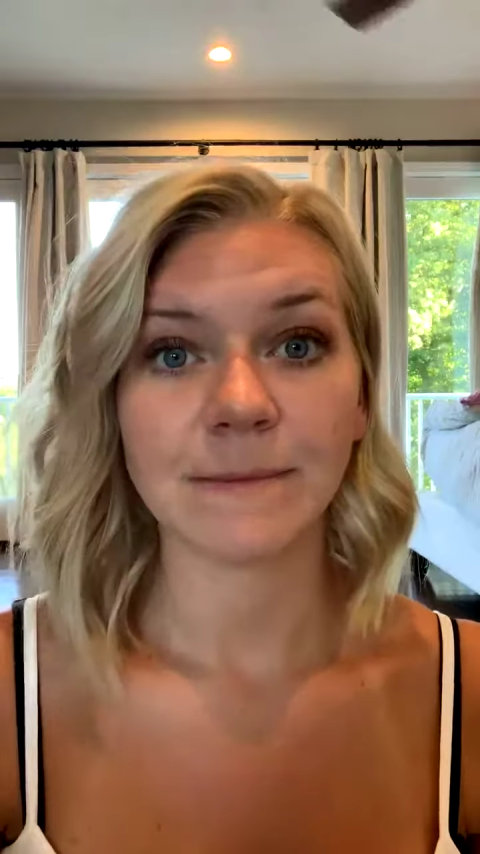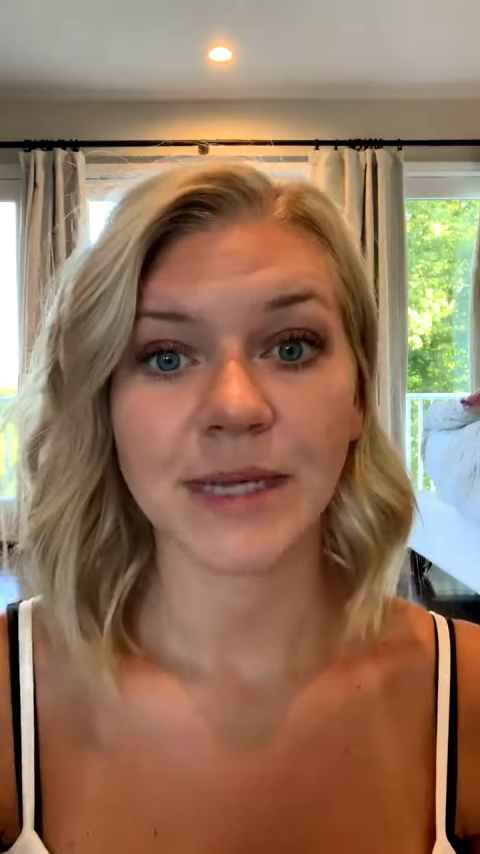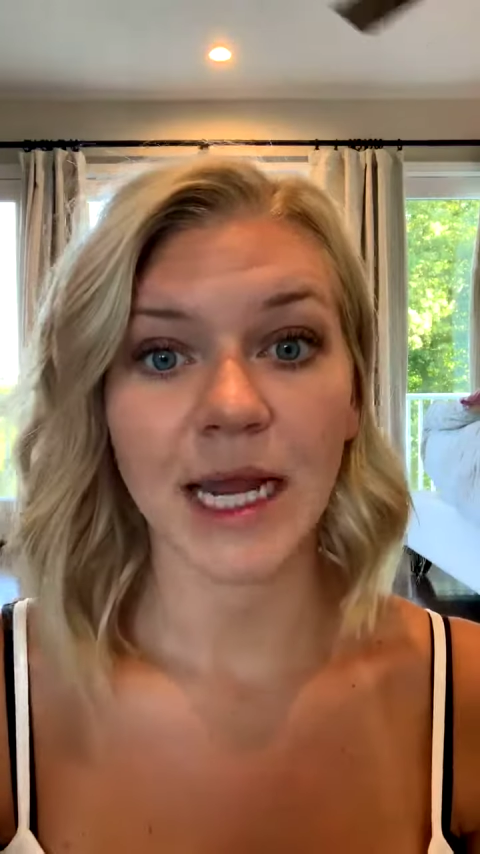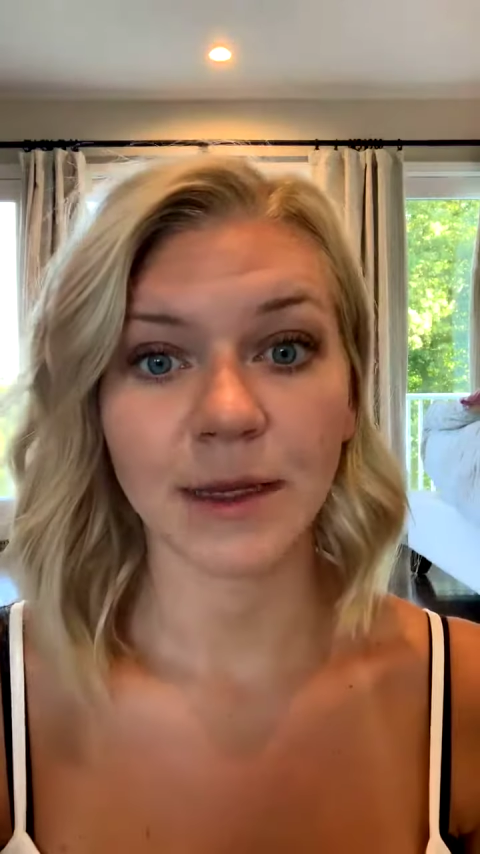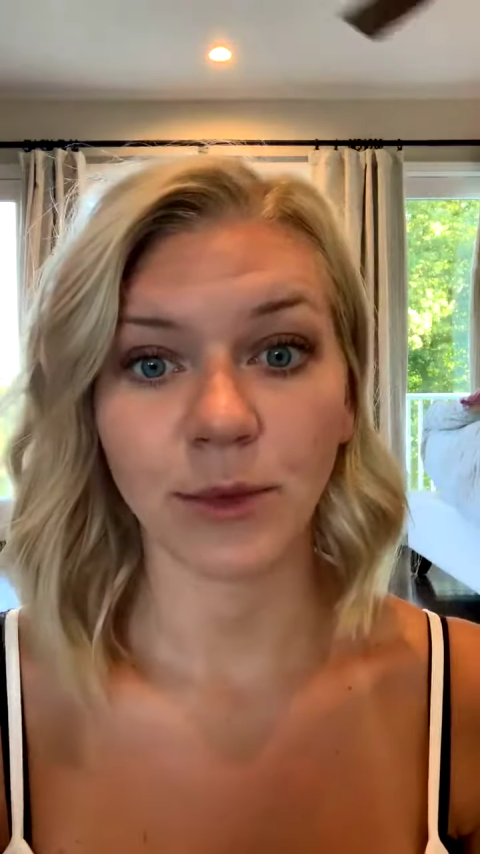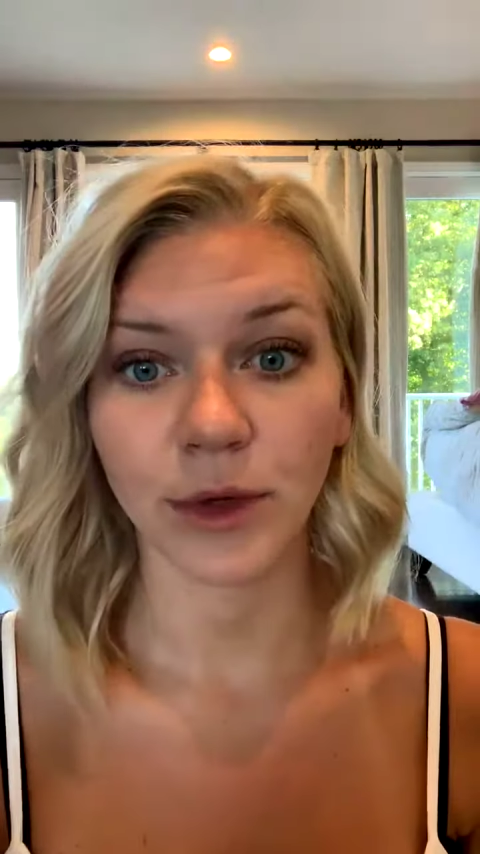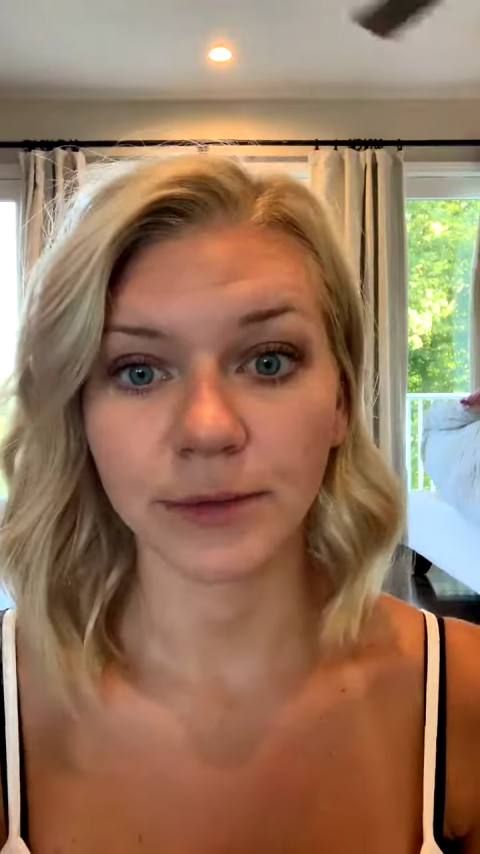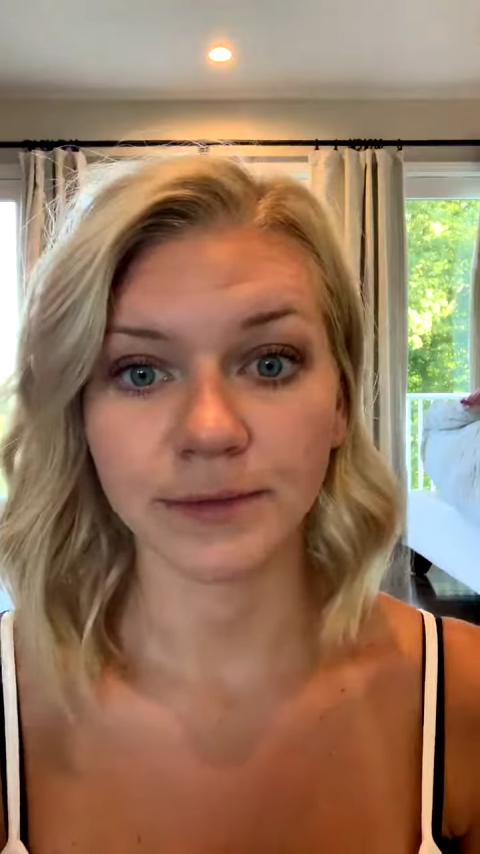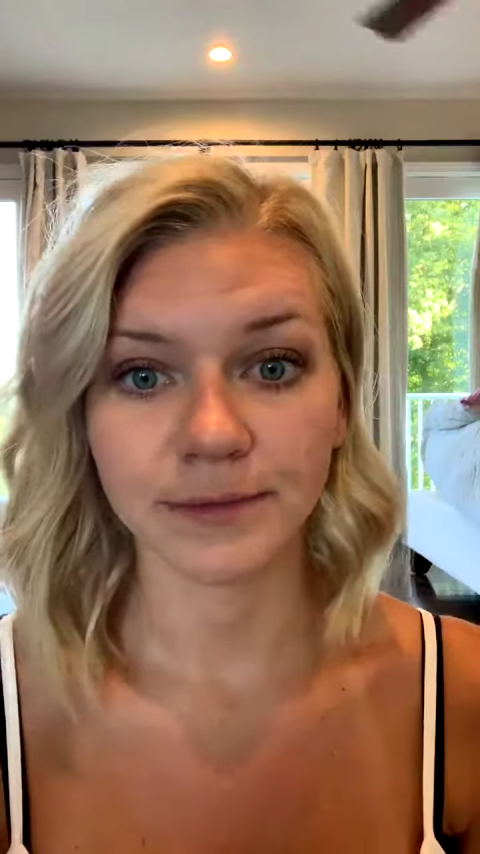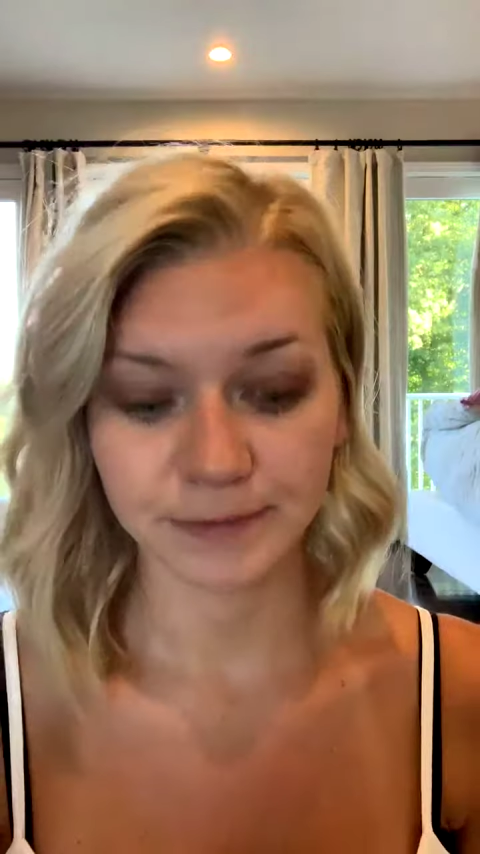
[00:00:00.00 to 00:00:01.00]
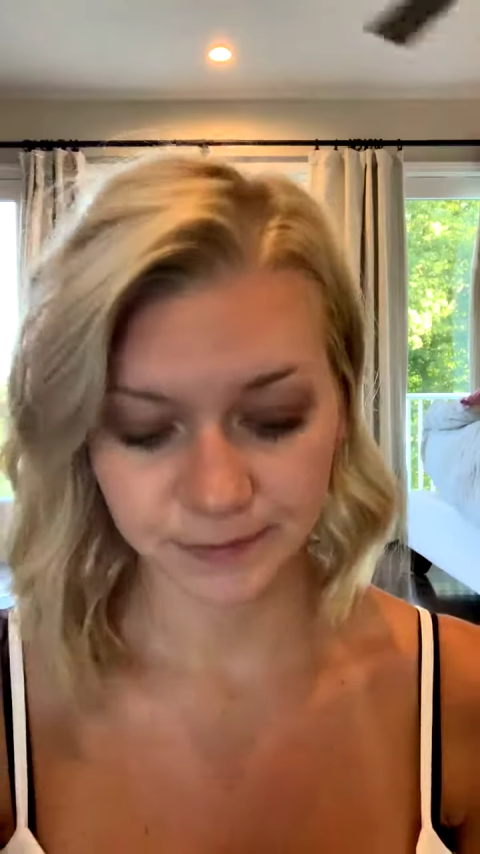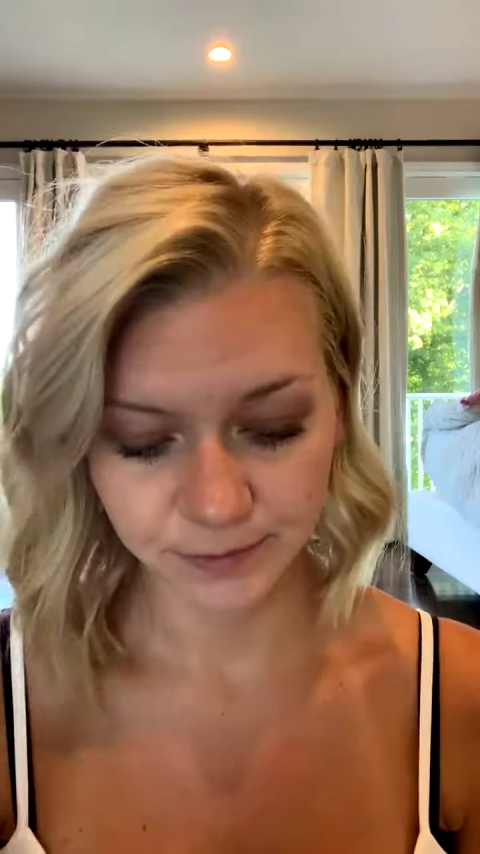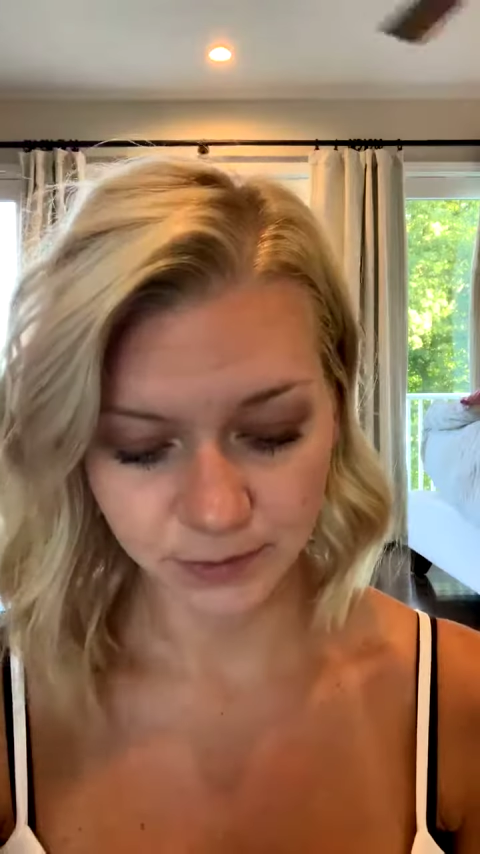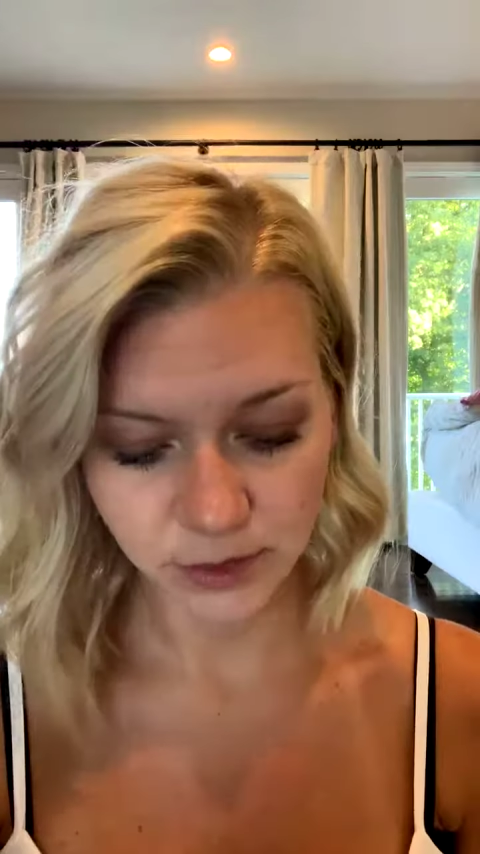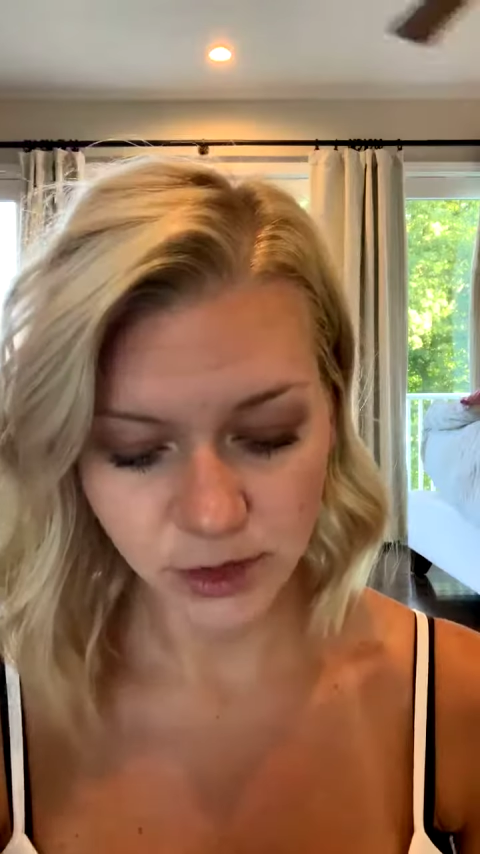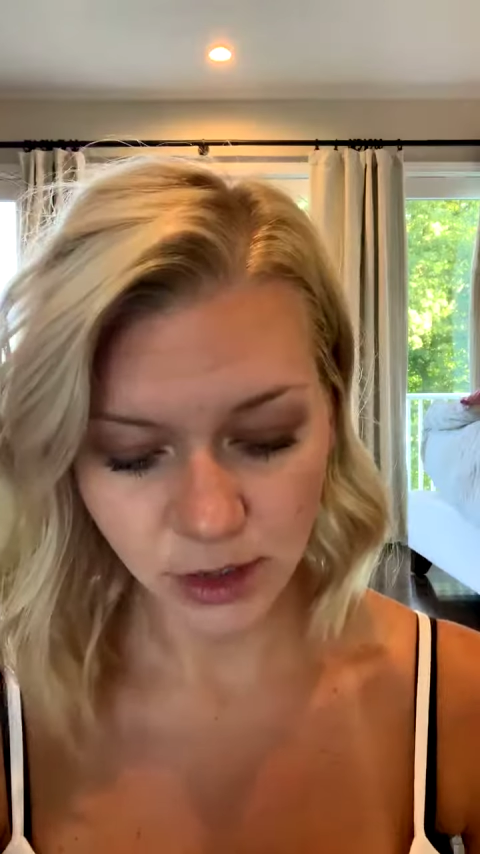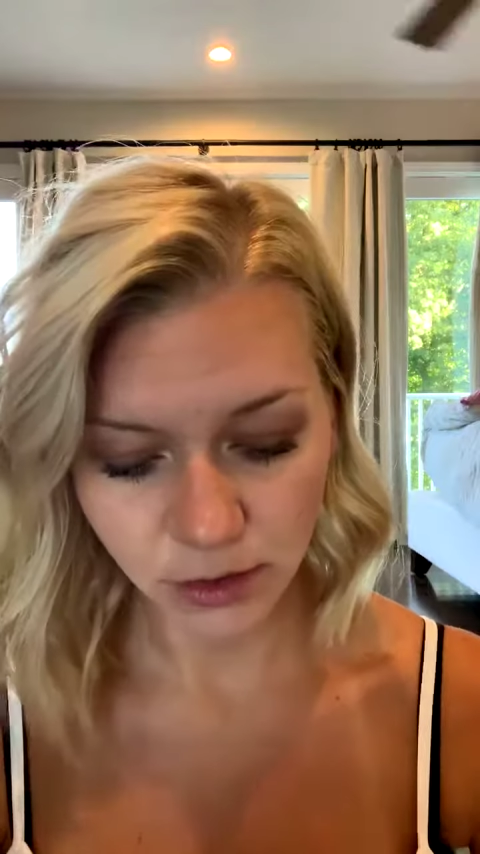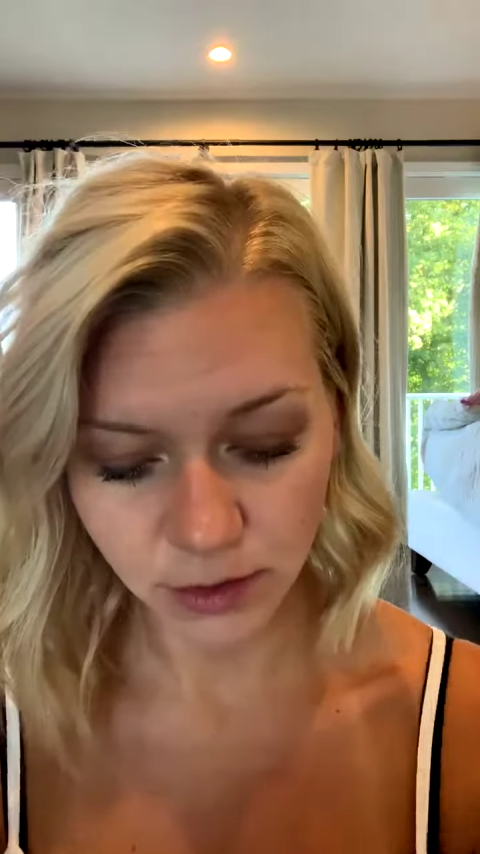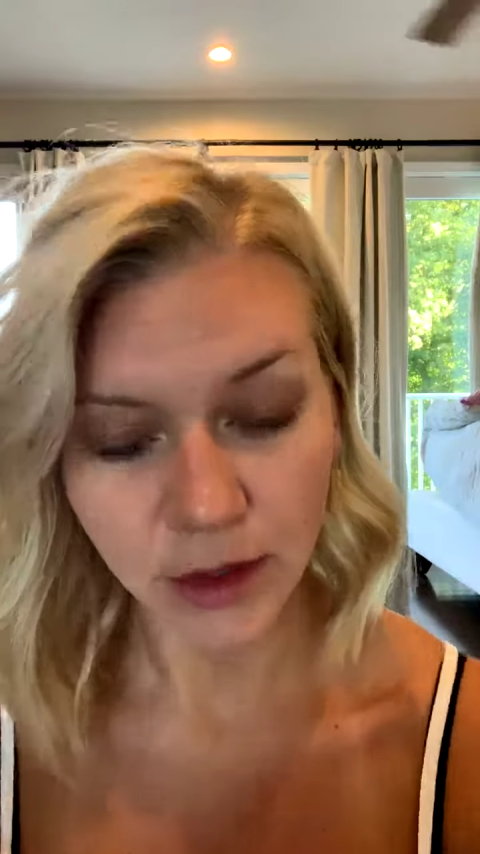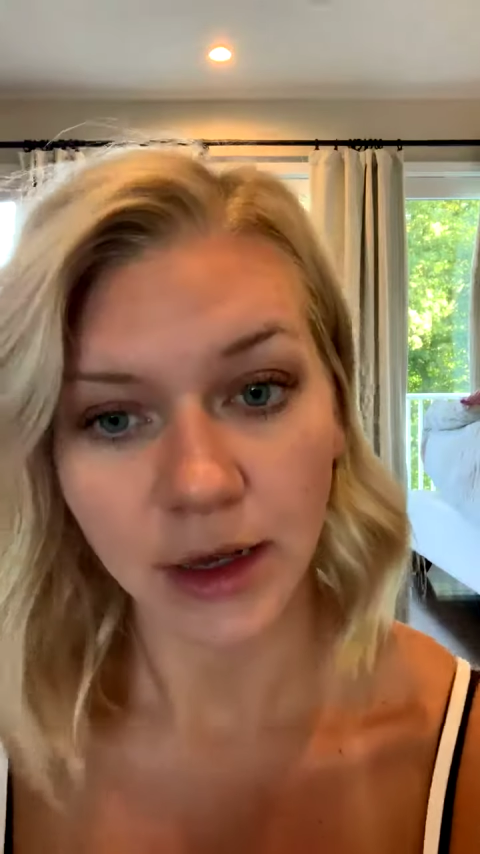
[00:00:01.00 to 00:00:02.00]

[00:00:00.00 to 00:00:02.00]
not anymore. So